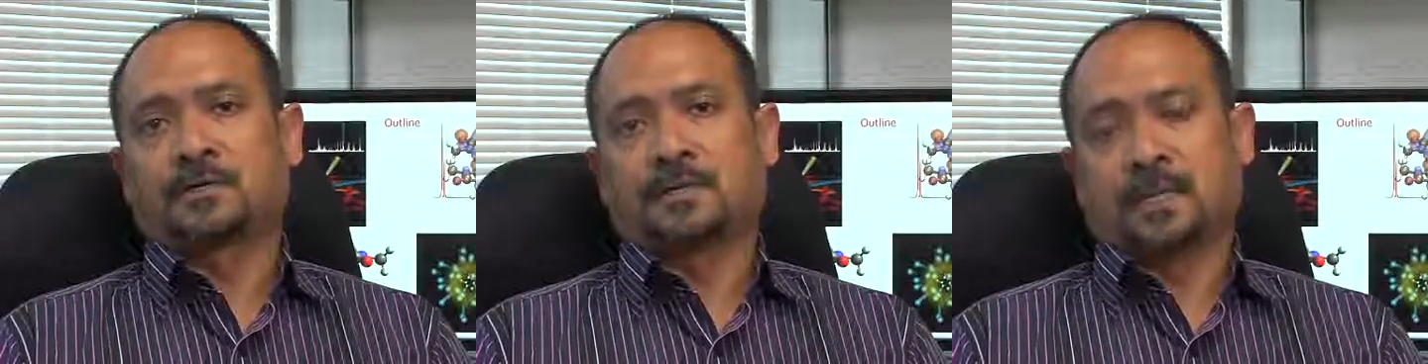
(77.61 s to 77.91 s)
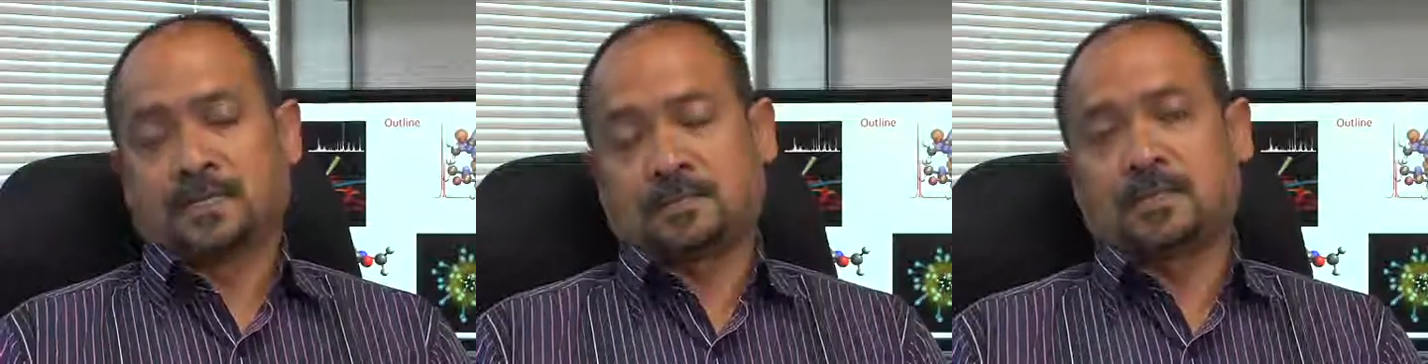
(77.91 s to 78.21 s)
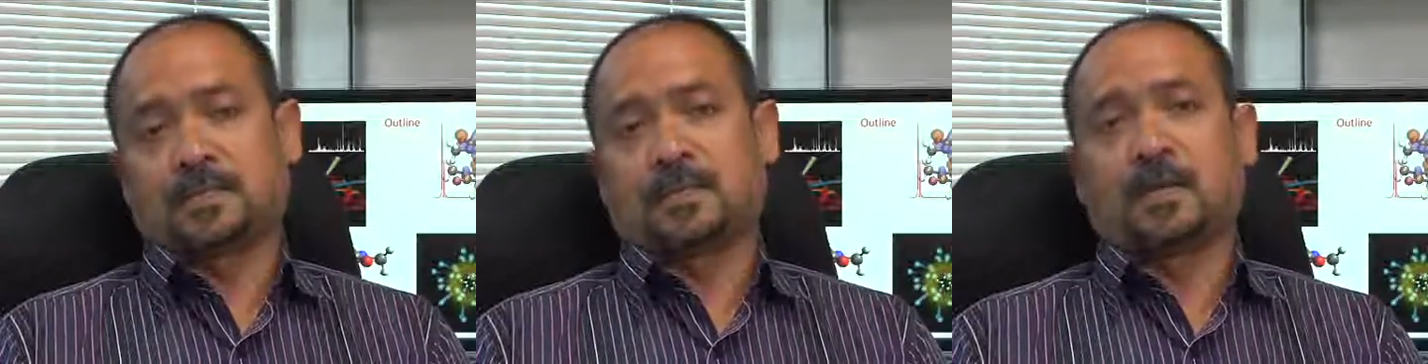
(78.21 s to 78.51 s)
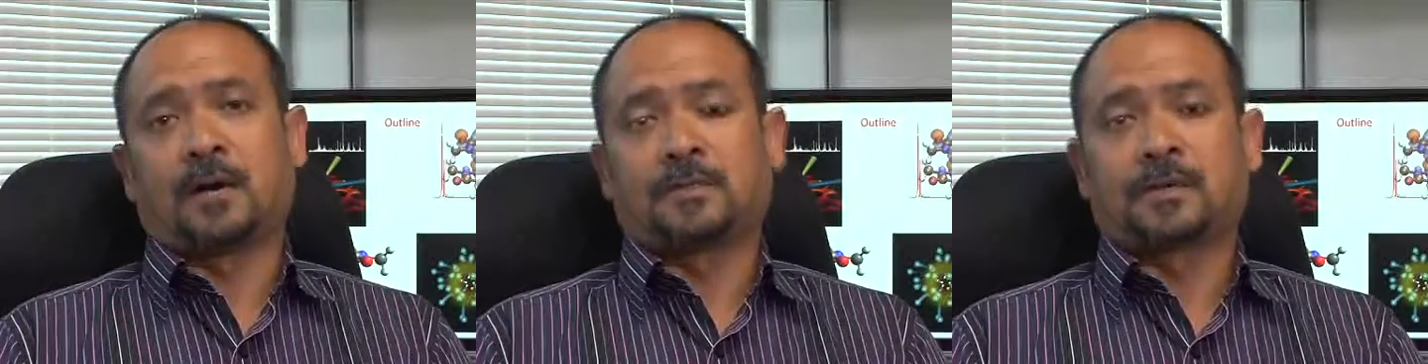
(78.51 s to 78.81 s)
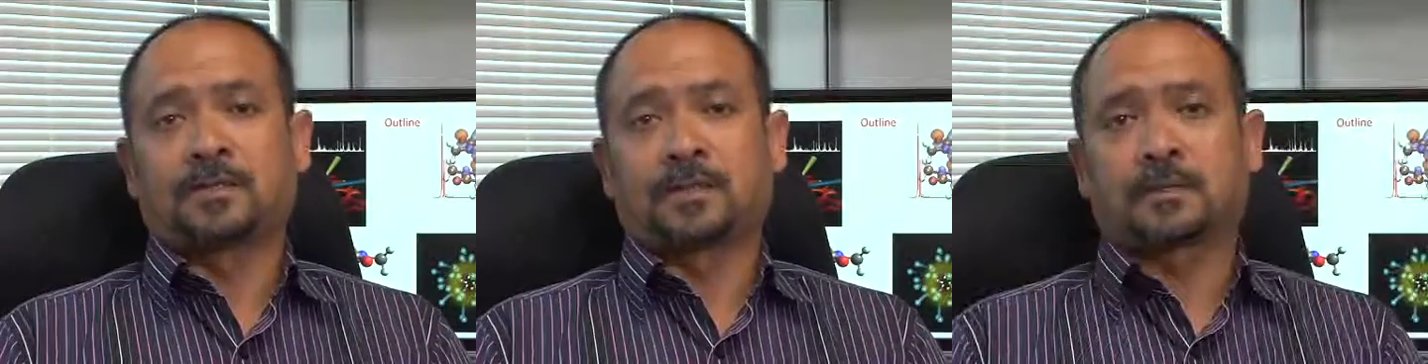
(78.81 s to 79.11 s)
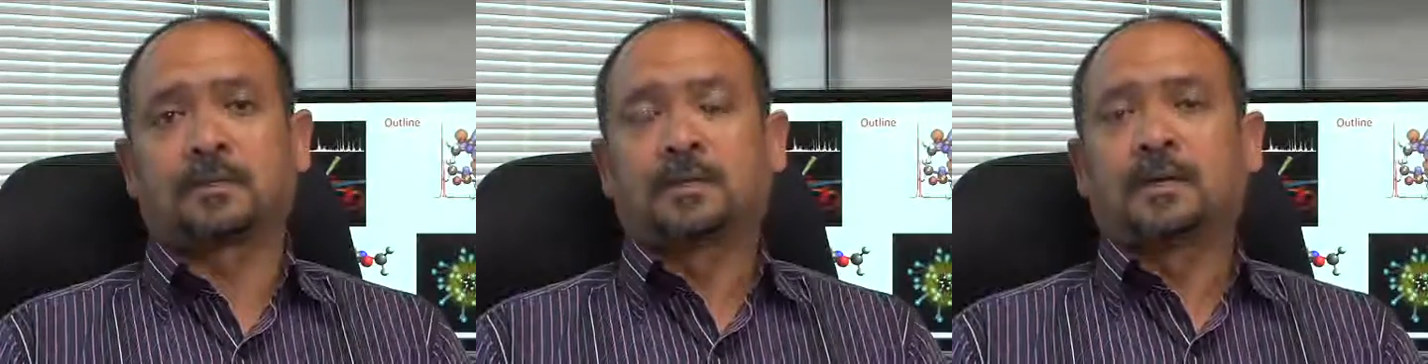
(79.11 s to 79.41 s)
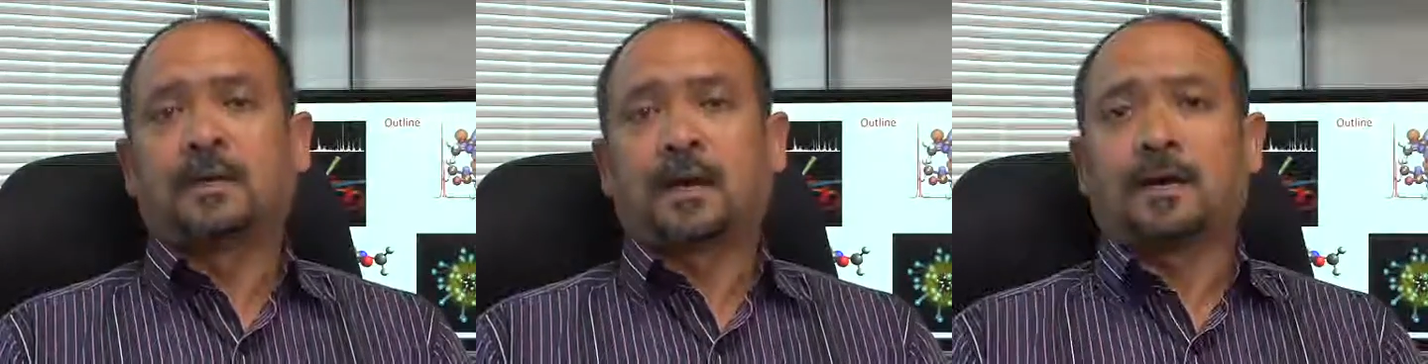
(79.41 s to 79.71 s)
in, especially in our project,
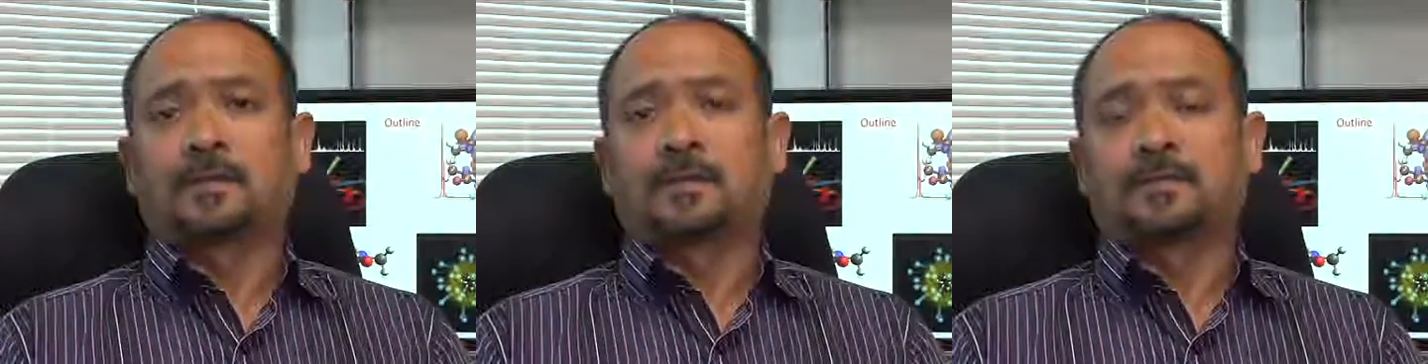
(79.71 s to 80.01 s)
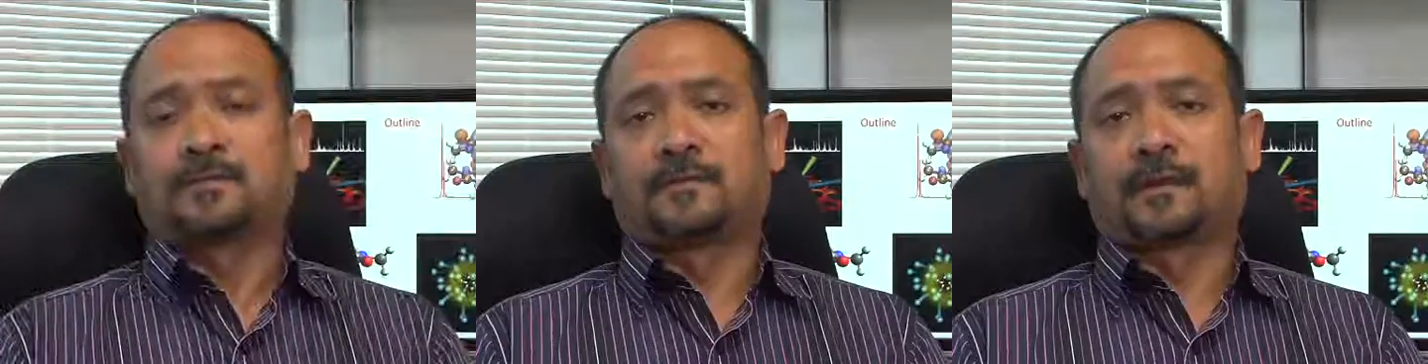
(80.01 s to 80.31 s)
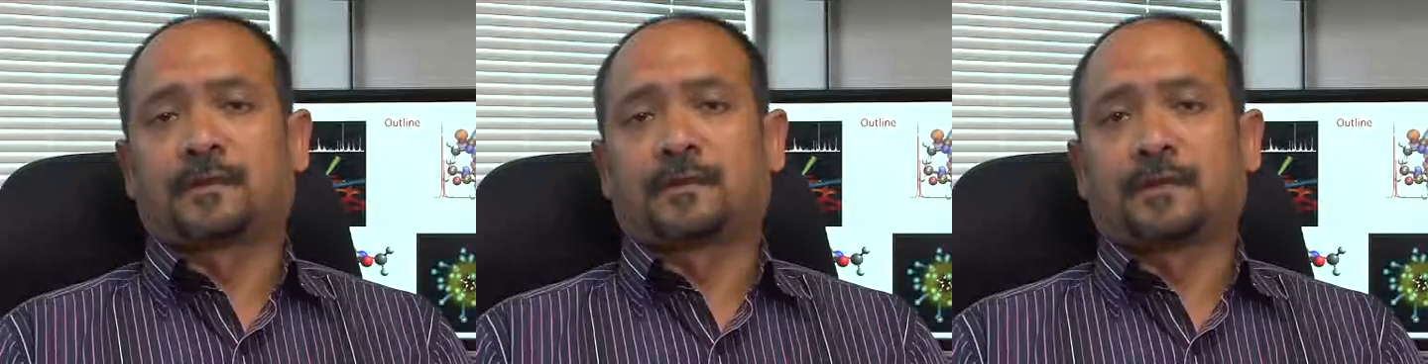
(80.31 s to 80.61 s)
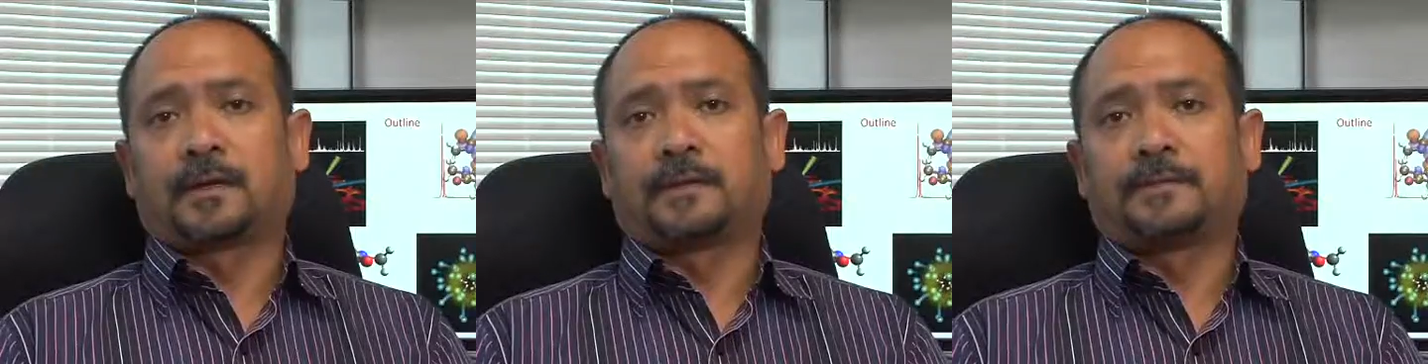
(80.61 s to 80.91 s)
I think it's a very good thing.